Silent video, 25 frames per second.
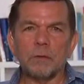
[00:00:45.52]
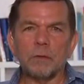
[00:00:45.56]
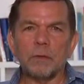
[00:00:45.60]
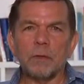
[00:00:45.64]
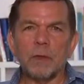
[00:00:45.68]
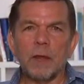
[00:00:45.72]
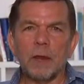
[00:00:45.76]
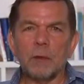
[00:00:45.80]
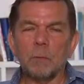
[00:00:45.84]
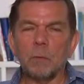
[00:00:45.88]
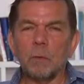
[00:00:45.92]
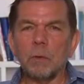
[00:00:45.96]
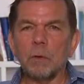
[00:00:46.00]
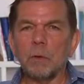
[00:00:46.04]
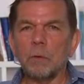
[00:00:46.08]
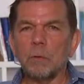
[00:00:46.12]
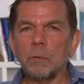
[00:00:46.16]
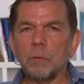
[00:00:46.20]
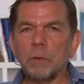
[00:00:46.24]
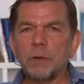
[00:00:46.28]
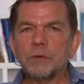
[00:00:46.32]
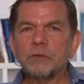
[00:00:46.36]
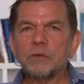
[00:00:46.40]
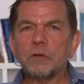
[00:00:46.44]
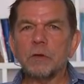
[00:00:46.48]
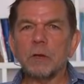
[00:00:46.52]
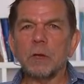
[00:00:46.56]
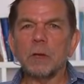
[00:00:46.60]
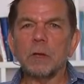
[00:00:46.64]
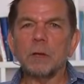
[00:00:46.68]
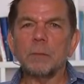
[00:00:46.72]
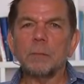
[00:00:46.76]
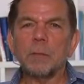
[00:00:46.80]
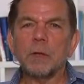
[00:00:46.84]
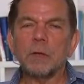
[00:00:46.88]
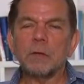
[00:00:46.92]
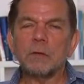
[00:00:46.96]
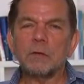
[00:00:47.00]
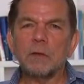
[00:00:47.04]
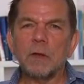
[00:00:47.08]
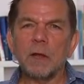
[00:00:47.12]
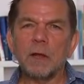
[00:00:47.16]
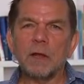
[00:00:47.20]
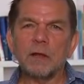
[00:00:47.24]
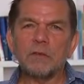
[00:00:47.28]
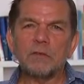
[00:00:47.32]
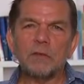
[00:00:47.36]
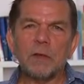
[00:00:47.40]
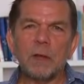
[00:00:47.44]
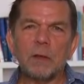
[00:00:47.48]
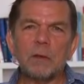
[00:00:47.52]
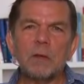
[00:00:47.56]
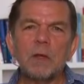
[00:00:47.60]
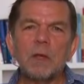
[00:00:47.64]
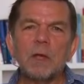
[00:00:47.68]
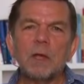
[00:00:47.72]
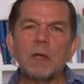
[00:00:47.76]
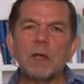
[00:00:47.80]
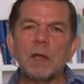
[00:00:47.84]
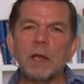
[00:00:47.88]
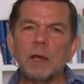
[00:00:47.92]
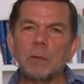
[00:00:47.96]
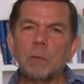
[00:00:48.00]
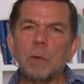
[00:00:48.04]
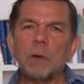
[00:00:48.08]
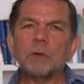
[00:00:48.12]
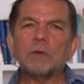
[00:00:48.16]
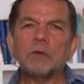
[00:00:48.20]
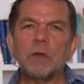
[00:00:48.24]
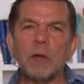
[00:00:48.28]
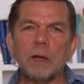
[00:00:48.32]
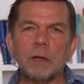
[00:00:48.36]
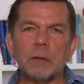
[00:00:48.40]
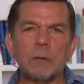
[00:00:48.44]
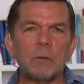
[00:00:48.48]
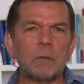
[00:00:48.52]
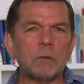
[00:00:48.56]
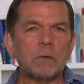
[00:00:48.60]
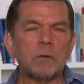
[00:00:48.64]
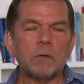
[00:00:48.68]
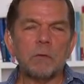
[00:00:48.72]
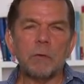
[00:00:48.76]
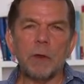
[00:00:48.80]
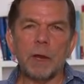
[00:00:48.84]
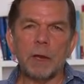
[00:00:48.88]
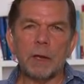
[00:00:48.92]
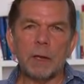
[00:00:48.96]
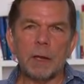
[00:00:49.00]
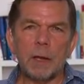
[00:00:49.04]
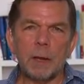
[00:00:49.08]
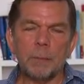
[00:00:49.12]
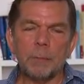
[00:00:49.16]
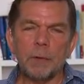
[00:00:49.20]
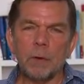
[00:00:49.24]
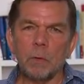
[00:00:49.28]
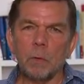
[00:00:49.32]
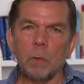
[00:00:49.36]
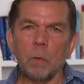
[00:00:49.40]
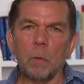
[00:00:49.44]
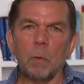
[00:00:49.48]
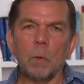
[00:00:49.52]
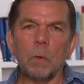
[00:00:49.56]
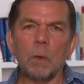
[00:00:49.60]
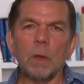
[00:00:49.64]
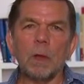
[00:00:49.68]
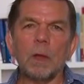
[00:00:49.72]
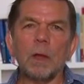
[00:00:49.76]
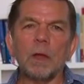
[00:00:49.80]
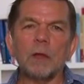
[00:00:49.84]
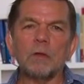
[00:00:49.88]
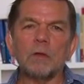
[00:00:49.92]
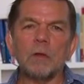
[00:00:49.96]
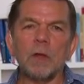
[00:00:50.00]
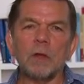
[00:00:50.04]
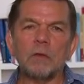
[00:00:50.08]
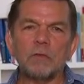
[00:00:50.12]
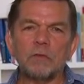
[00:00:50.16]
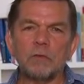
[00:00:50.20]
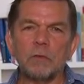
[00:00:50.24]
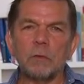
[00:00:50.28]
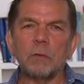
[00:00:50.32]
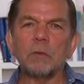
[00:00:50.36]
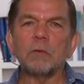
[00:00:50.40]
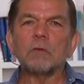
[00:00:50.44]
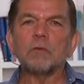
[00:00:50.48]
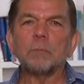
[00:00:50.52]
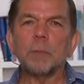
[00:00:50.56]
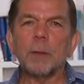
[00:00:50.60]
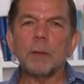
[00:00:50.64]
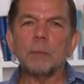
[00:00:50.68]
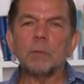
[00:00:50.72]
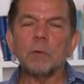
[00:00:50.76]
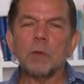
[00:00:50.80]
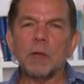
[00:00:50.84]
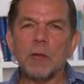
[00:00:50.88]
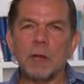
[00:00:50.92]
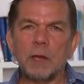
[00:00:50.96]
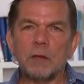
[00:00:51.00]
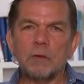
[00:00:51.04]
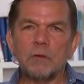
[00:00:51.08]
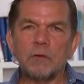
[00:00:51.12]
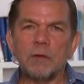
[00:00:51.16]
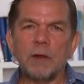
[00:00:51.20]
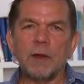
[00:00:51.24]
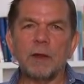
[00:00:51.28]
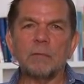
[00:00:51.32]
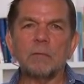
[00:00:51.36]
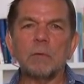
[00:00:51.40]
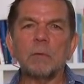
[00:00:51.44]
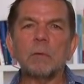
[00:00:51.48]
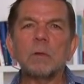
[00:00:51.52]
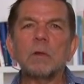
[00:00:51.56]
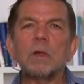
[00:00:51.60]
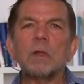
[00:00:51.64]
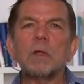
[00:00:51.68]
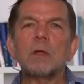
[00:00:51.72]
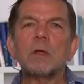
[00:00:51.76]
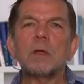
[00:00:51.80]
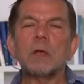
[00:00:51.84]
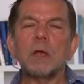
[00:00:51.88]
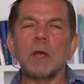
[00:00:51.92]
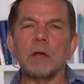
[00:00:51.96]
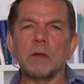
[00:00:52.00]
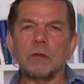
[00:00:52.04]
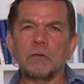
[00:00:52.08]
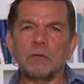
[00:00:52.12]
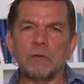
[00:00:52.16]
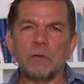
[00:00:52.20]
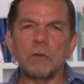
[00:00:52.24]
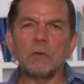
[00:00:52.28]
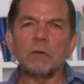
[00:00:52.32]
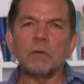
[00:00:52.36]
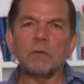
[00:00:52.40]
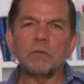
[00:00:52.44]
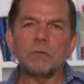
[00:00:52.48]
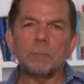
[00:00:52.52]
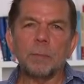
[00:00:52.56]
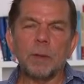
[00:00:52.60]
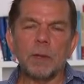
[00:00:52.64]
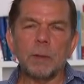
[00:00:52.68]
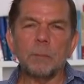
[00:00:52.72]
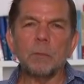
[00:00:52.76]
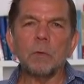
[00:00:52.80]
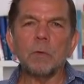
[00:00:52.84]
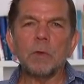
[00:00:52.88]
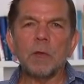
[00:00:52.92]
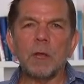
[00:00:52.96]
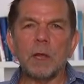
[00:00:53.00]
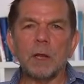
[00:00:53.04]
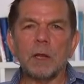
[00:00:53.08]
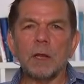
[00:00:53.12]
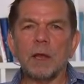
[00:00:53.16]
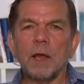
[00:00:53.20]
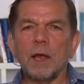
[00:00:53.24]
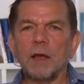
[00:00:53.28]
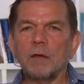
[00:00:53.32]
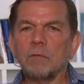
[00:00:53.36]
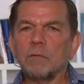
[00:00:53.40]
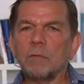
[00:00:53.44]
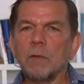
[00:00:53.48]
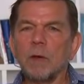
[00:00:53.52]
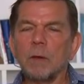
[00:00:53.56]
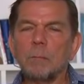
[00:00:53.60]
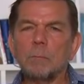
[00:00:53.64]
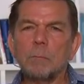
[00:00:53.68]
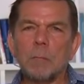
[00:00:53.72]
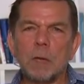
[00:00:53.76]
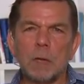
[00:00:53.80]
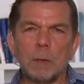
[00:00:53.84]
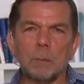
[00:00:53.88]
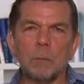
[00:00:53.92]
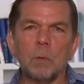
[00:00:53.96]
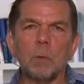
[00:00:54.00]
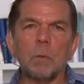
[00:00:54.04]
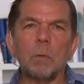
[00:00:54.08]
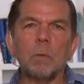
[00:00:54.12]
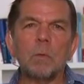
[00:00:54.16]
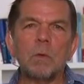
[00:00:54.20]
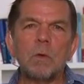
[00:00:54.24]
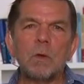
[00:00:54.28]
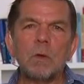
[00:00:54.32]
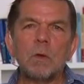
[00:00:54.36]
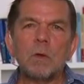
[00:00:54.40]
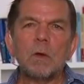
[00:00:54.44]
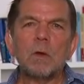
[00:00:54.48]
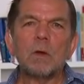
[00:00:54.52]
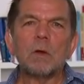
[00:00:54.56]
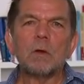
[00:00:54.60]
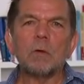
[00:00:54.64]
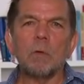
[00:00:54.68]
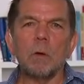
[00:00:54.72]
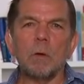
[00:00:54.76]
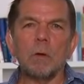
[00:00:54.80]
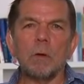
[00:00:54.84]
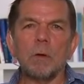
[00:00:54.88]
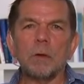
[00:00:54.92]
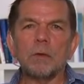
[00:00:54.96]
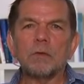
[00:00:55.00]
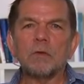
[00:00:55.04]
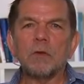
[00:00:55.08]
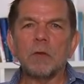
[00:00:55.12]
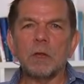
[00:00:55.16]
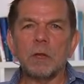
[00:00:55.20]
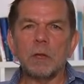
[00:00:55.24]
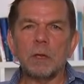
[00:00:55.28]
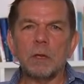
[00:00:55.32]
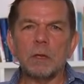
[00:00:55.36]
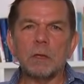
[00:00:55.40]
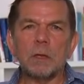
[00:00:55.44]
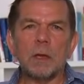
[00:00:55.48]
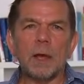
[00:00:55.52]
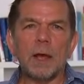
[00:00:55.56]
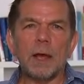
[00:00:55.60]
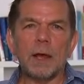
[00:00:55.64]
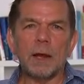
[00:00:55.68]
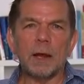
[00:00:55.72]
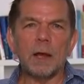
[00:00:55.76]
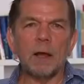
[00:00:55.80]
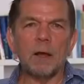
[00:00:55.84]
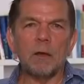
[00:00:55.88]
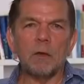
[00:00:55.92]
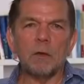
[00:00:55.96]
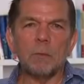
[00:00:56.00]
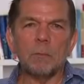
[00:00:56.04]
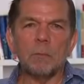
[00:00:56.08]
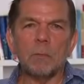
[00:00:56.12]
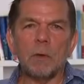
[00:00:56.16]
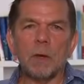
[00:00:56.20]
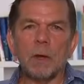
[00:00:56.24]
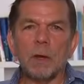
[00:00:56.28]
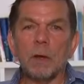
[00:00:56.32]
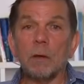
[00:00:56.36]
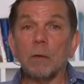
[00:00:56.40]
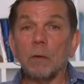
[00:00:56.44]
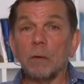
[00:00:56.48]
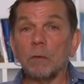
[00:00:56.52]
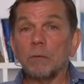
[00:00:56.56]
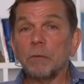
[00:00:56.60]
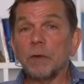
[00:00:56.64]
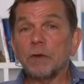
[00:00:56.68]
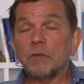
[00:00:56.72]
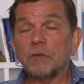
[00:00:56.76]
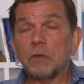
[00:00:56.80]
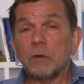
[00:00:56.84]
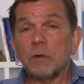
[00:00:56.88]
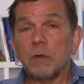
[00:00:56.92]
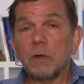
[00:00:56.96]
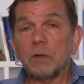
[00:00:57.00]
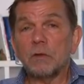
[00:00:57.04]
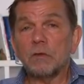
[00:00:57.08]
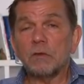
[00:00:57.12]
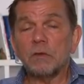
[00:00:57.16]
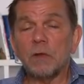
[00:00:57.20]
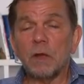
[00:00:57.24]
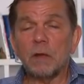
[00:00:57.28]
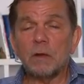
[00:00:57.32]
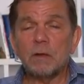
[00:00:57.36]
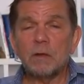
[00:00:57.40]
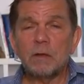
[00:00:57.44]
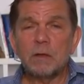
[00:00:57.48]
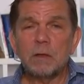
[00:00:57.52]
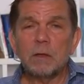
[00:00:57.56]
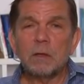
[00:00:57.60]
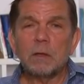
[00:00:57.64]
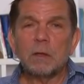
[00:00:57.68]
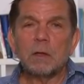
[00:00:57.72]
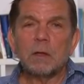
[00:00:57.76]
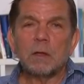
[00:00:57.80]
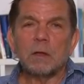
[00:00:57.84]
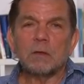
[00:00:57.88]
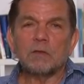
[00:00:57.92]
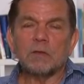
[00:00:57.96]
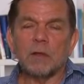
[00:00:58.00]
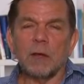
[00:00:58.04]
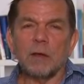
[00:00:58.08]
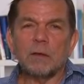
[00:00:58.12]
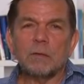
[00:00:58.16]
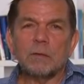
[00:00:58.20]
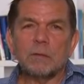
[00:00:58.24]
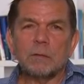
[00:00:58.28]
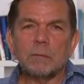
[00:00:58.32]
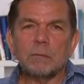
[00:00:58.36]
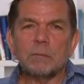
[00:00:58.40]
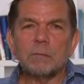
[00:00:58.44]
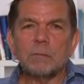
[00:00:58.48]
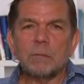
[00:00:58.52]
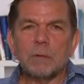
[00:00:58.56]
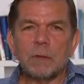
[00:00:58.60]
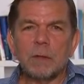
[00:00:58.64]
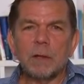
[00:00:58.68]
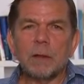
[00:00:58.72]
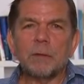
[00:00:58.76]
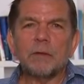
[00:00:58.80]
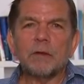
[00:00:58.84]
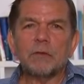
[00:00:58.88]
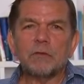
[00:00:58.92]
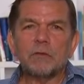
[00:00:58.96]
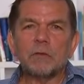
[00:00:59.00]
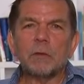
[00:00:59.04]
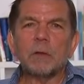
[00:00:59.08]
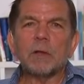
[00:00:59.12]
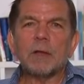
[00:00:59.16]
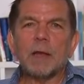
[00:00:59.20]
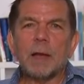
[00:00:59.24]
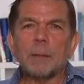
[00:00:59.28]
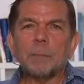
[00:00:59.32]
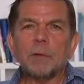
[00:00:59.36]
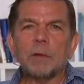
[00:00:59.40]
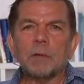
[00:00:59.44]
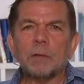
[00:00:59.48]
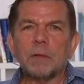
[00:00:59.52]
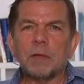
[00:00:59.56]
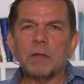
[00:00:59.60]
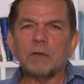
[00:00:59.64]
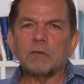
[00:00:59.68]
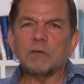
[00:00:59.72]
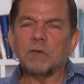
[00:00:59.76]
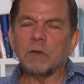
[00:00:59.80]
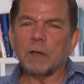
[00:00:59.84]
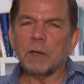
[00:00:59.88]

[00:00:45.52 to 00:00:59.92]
than they were originally. But so it won't take long to crank up at all. As soon as people can travel, and as soon as people can have minimal quarantine at home on return. So there are still a couple of things to